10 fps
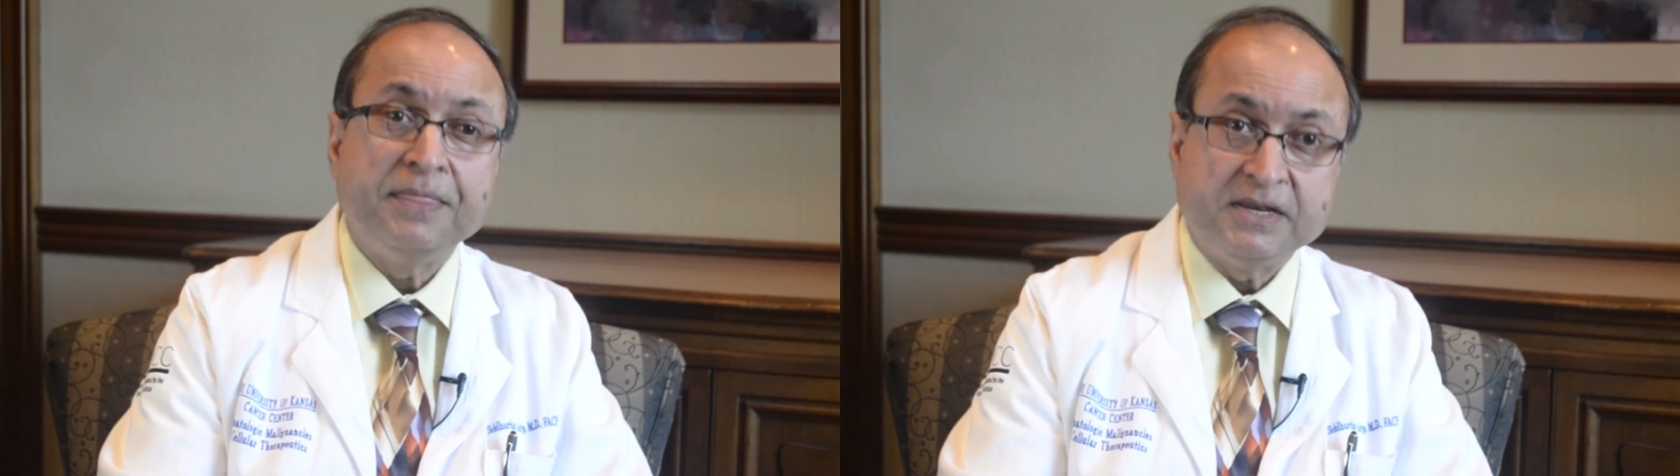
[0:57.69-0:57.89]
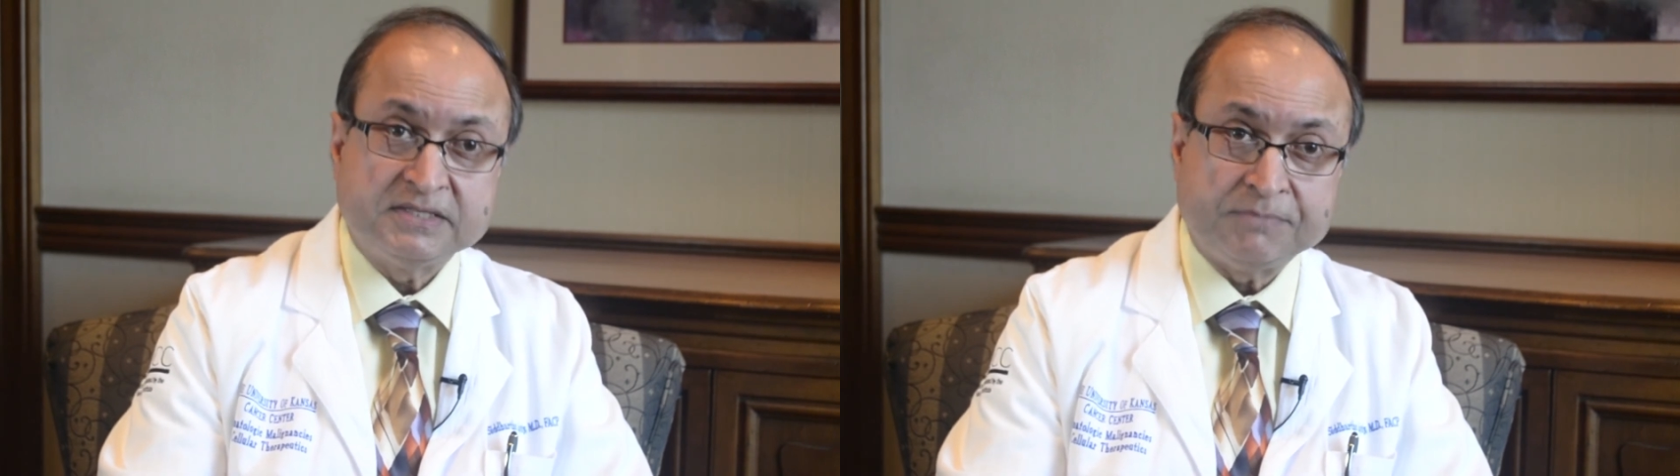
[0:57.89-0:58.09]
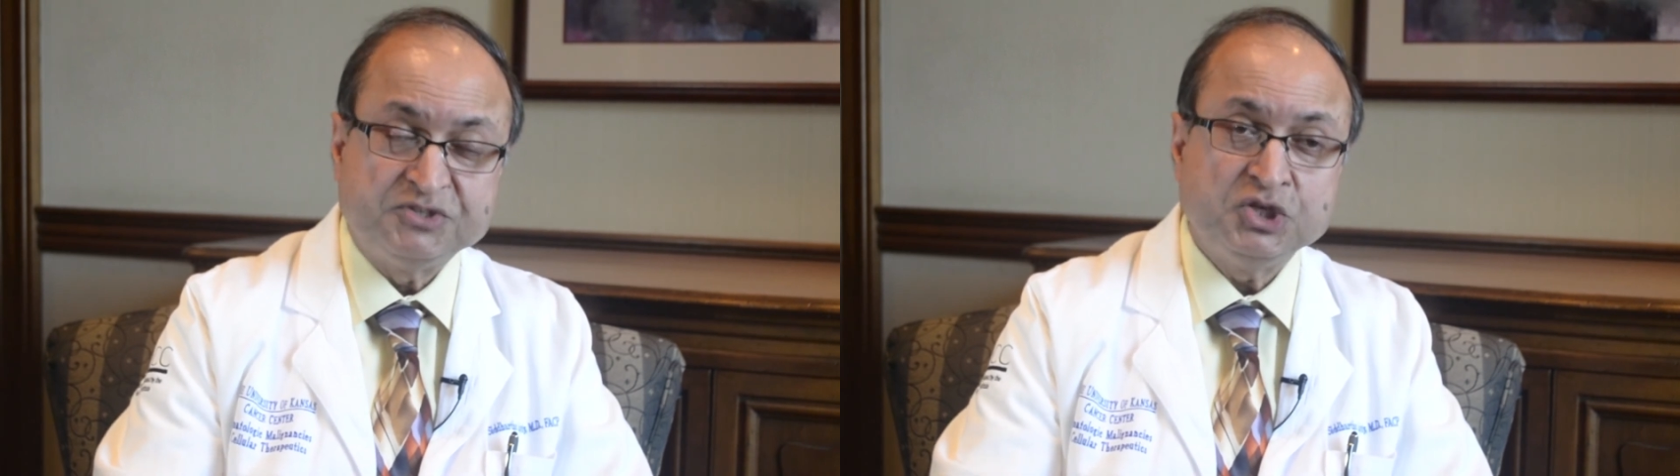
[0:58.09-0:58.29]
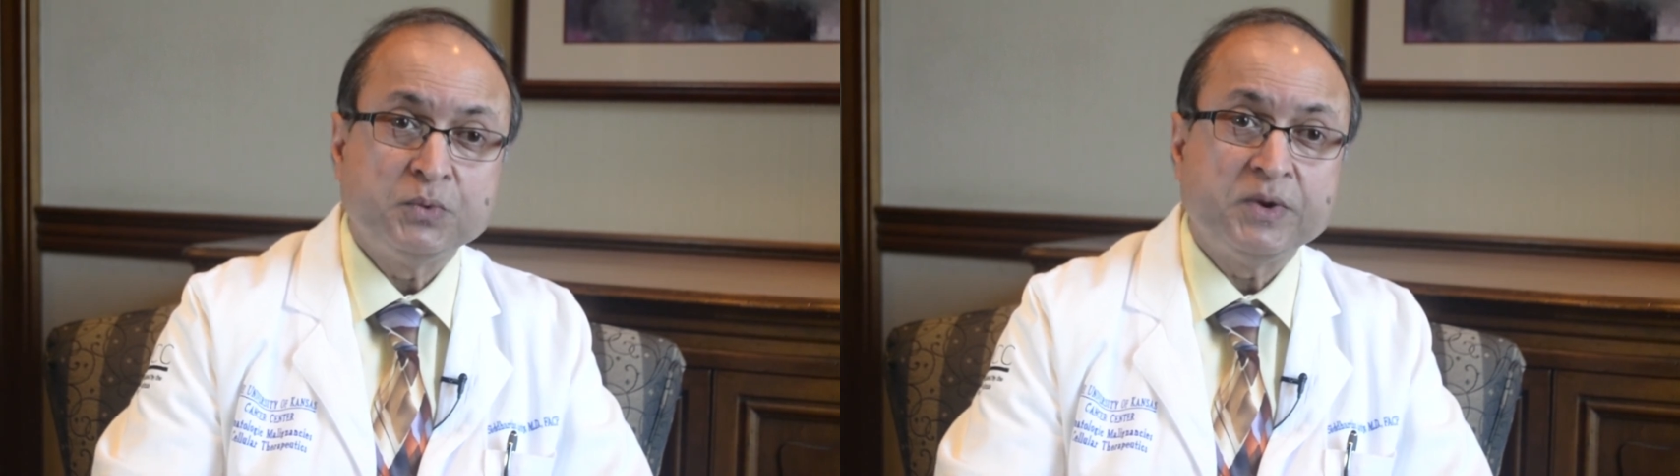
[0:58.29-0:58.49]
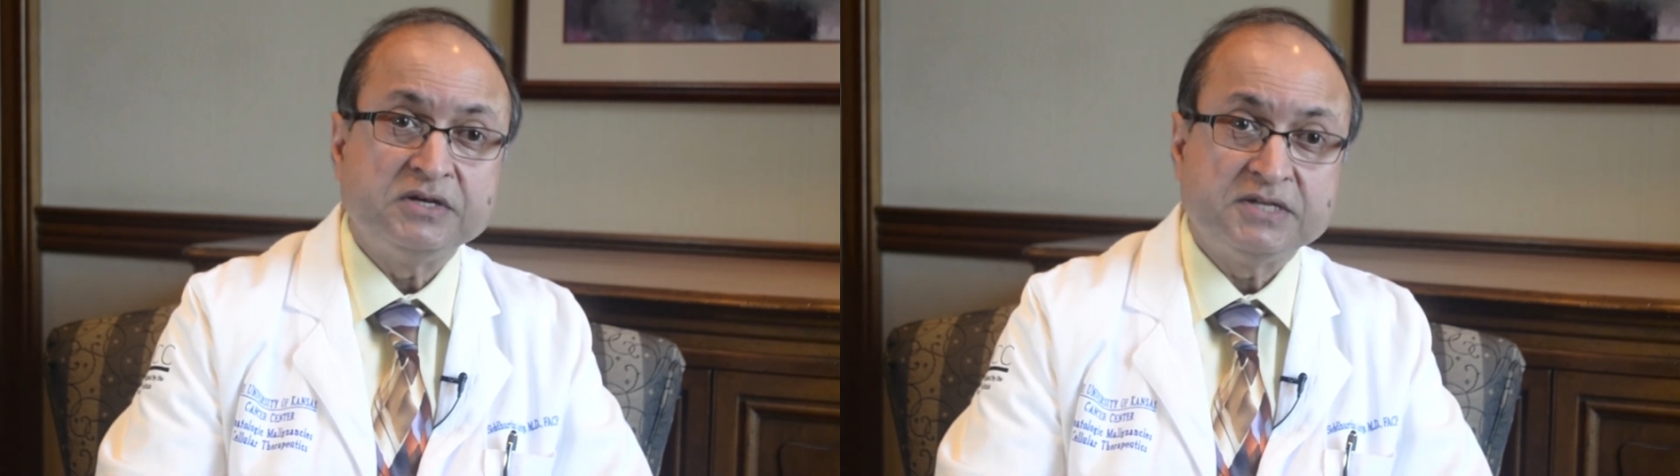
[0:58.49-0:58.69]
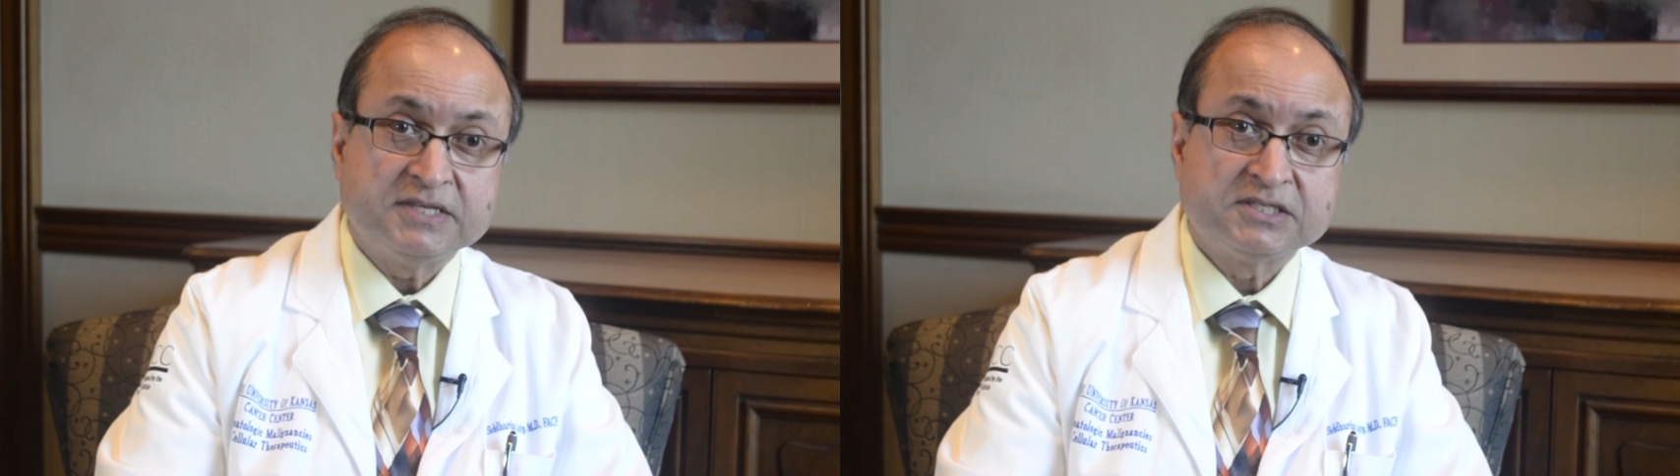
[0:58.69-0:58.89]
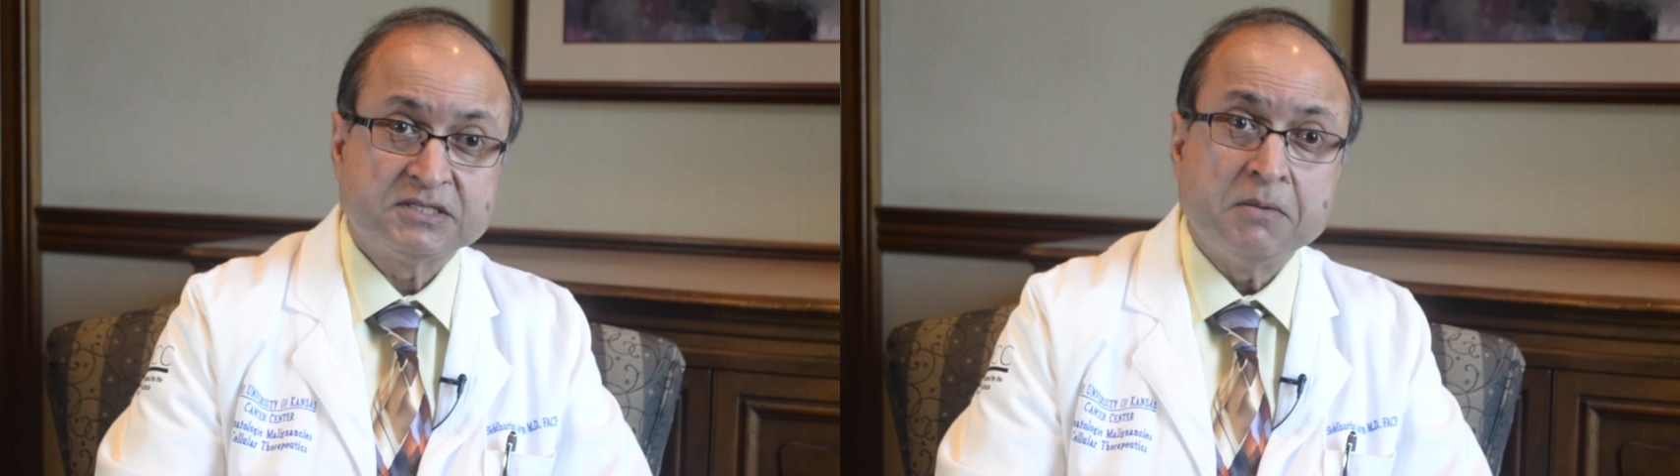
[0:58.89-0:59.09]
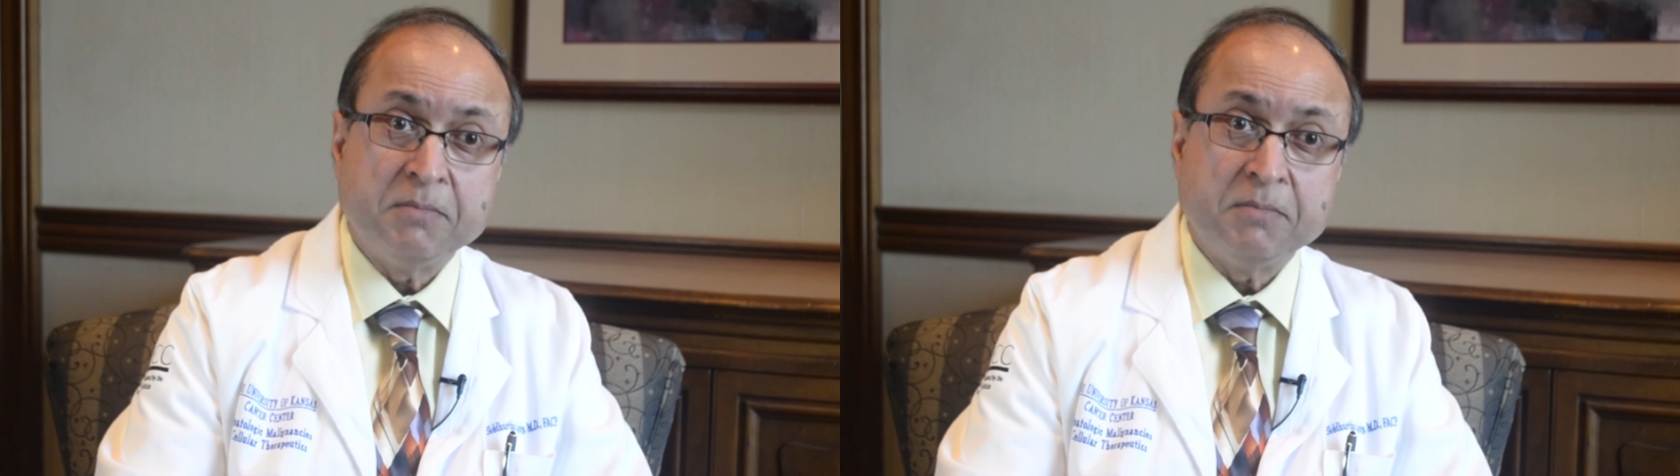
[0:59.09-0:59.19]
and then subsequent tests